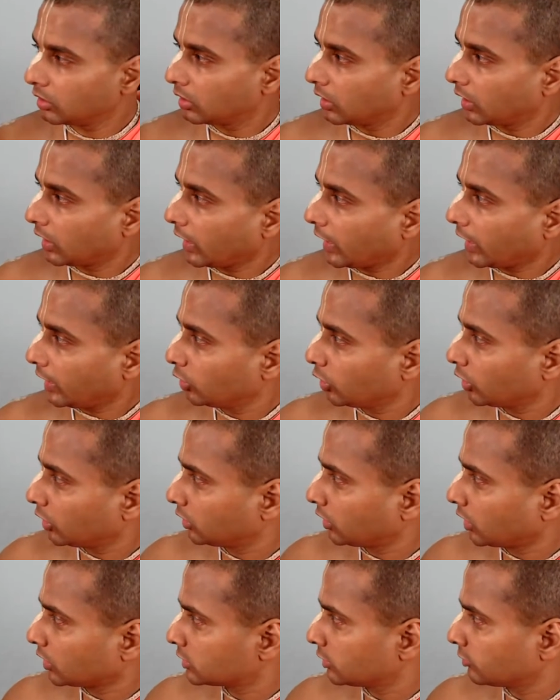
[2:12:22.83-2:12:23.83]
And you can
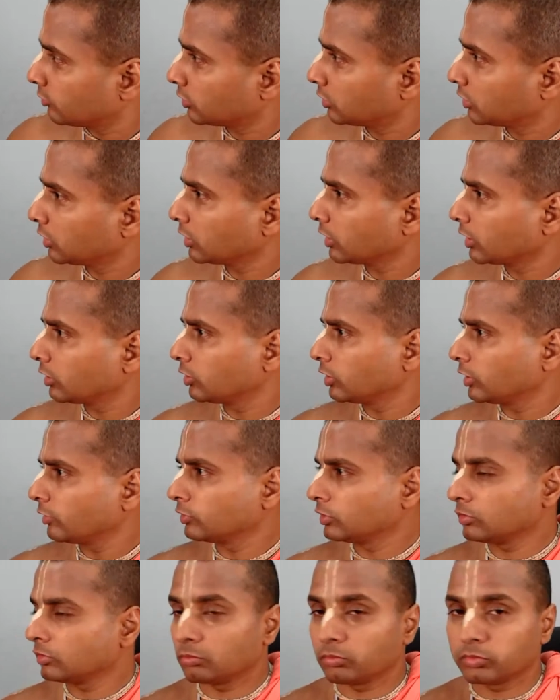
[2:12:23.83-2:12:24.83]
touch everything and
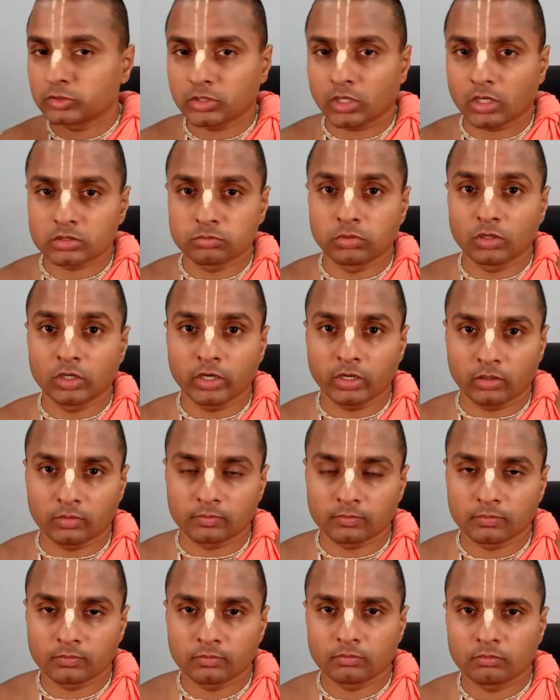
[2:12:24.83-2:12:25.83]
everything starts burning
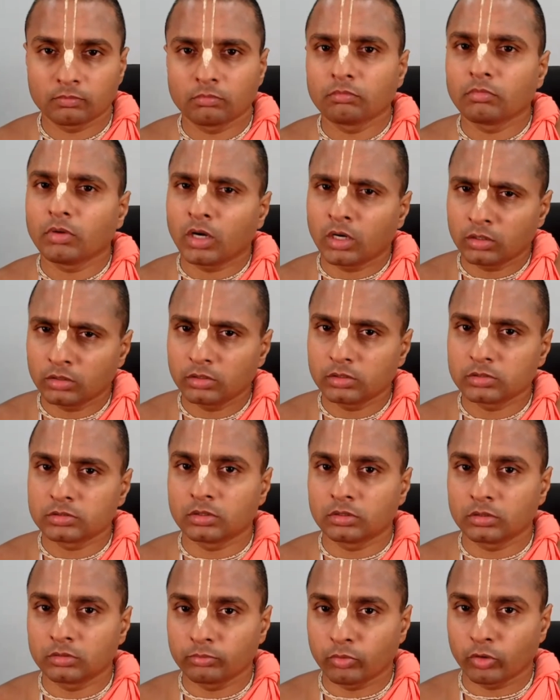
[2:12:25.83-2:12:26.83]
until a
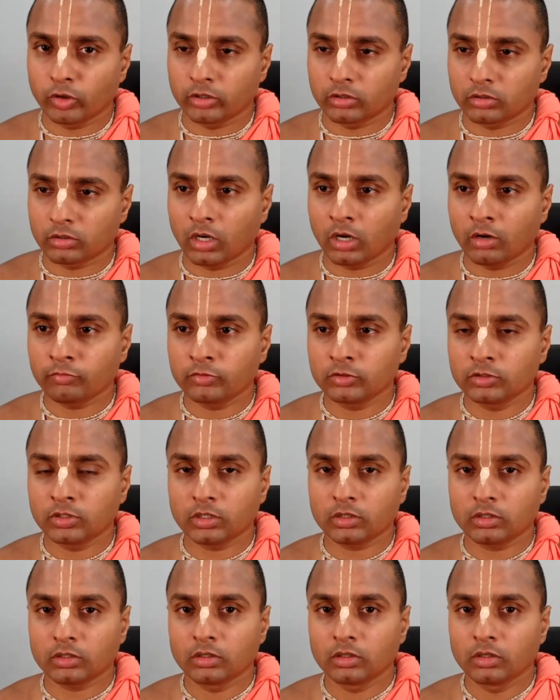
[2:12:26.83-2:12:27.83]
certain point. After
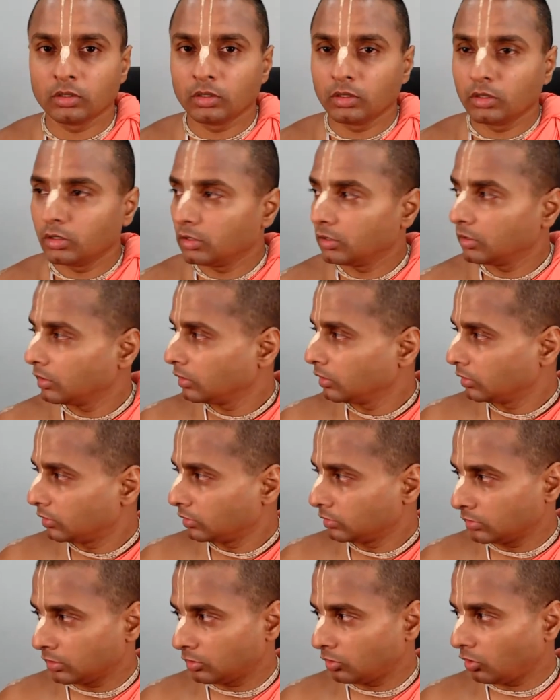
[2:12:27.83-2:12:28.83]
that,
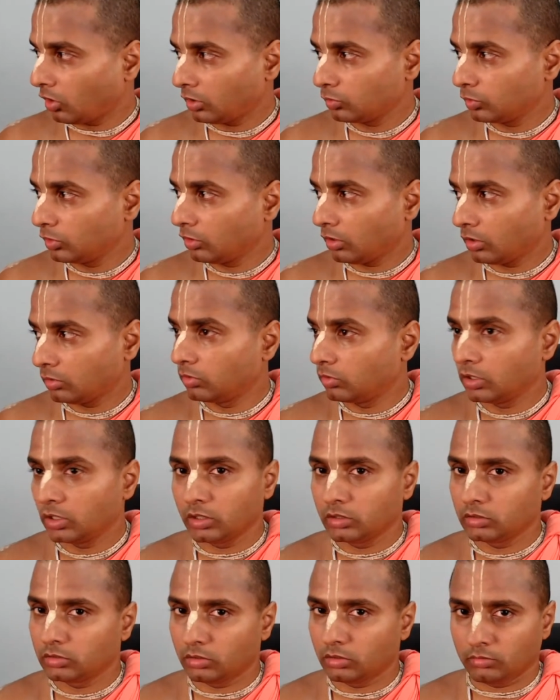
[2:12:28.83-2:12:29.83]
the rod will not burn
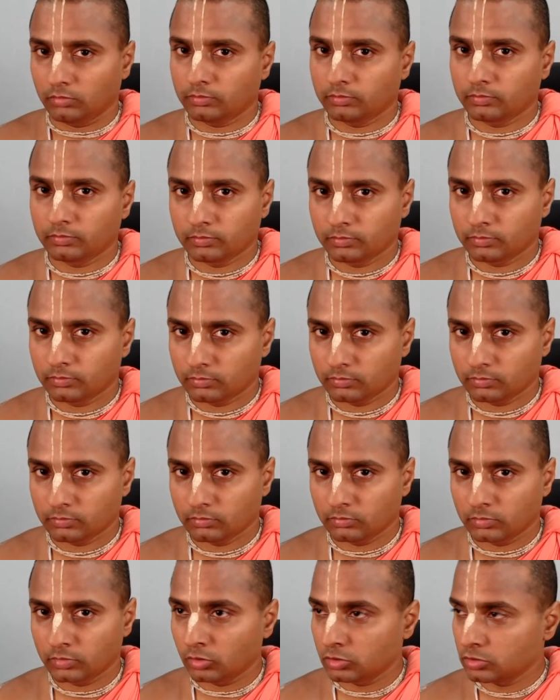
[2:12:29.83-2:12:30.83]
anything
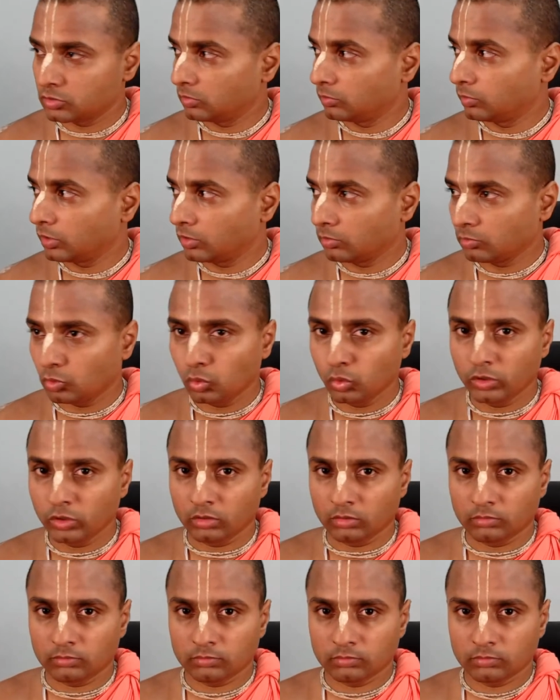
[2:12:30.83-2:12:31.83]
because it will become cooling.
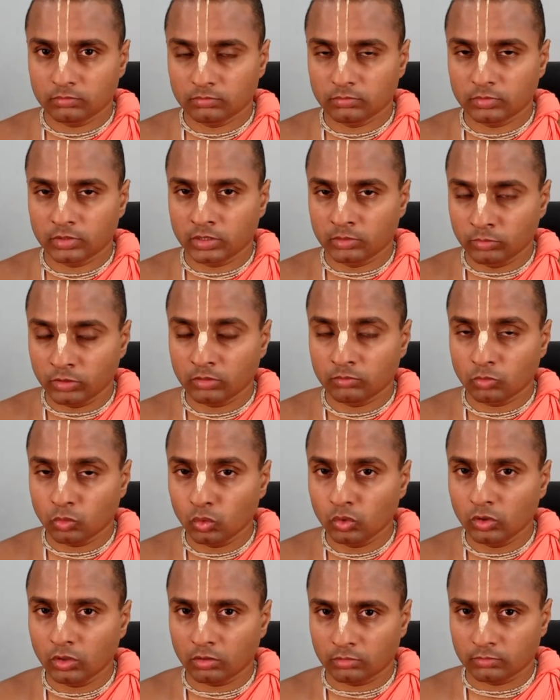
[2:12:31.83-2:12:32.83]
It will become cool
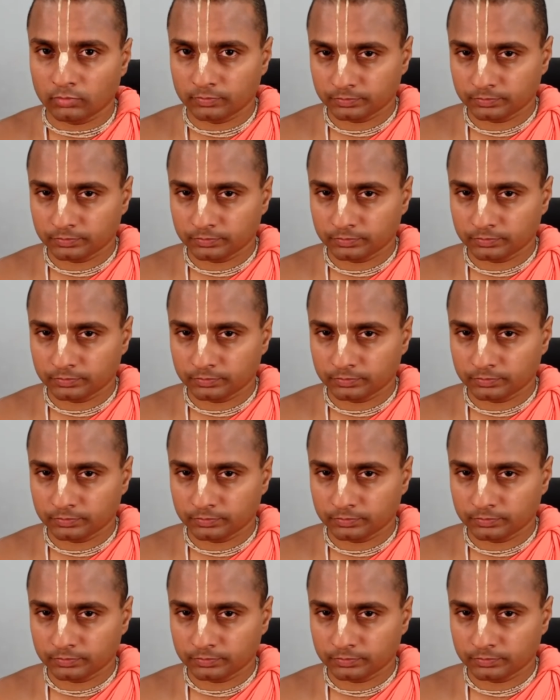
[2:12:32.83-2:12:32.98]
down.